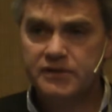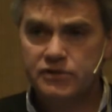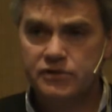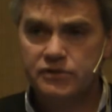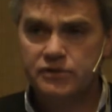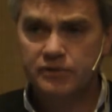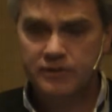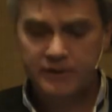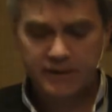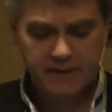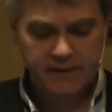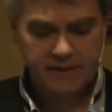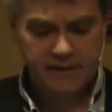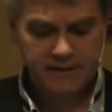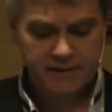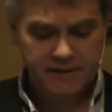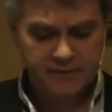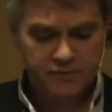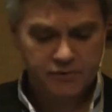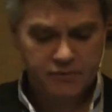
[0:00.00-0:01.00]
these chronic
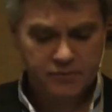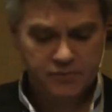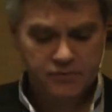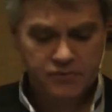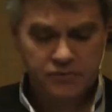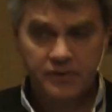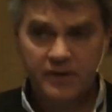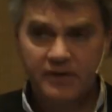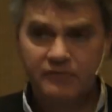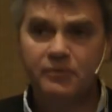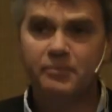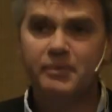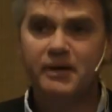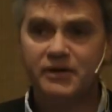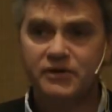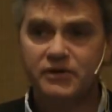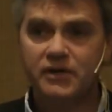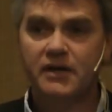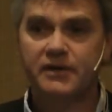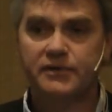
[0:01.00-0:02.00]
care groups, you have
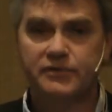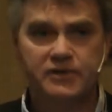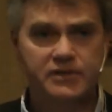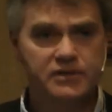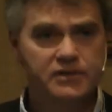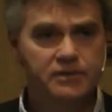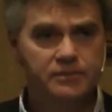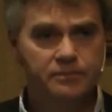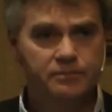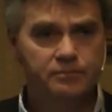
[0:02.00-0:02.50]
about 100